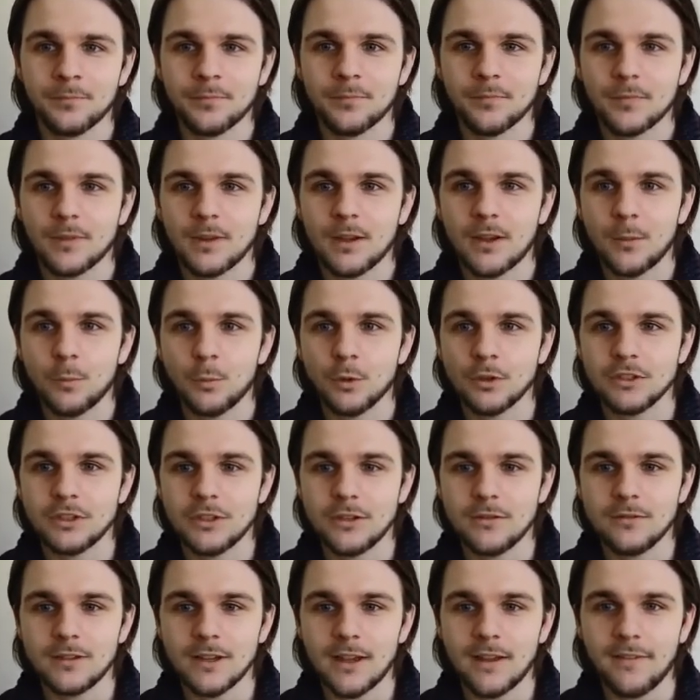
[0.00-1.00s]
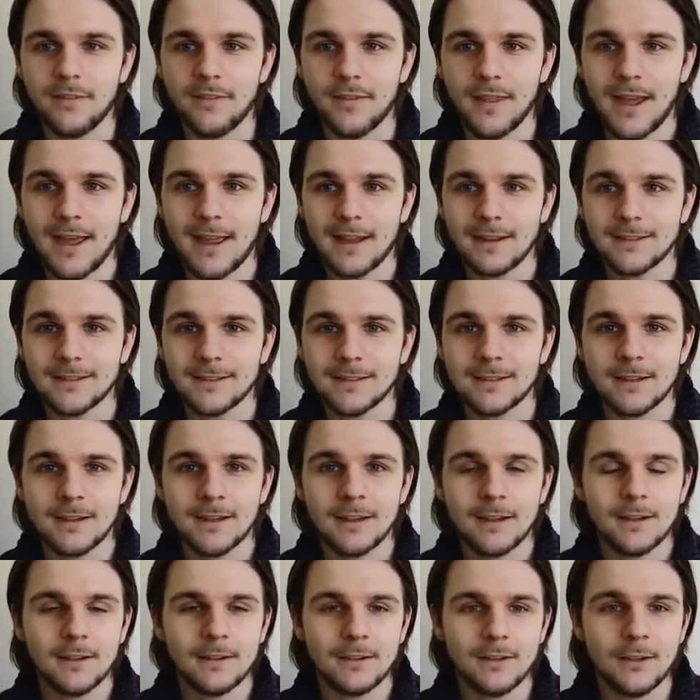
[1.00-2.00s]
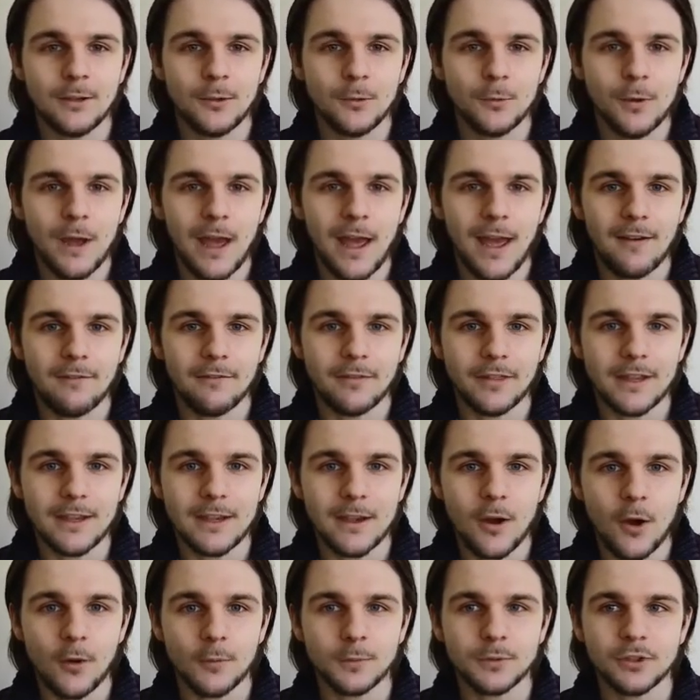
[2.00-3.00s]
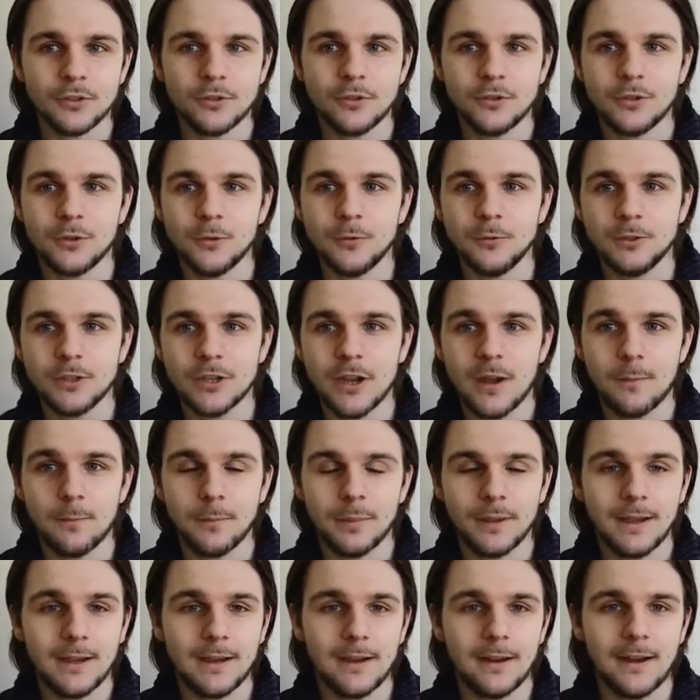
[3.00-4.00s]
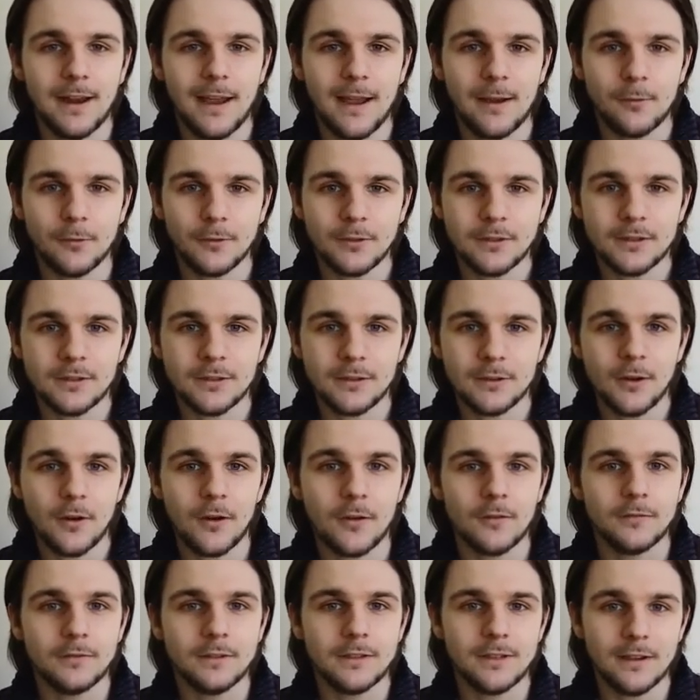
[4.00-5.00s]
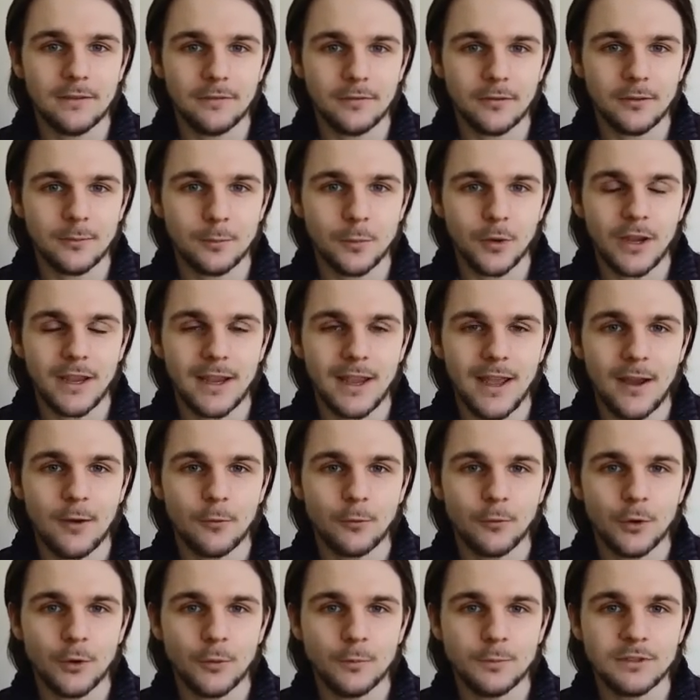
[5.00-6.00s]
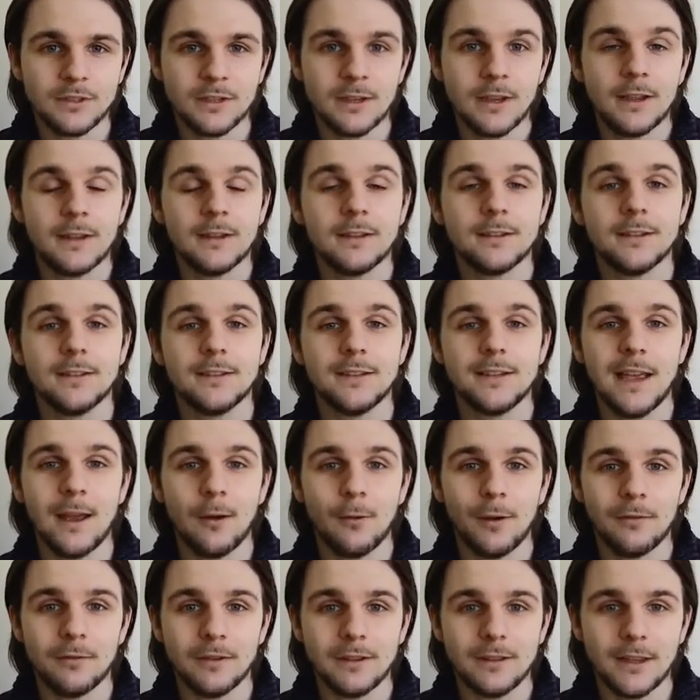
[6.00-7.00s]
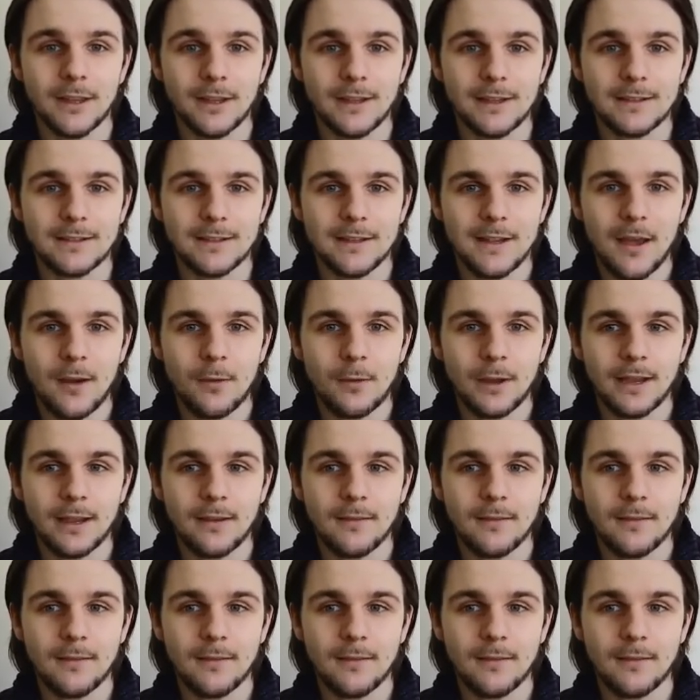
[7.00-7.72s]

And once you've done that, you have the option to jump in and out of different breakout rooms to see how everything is going.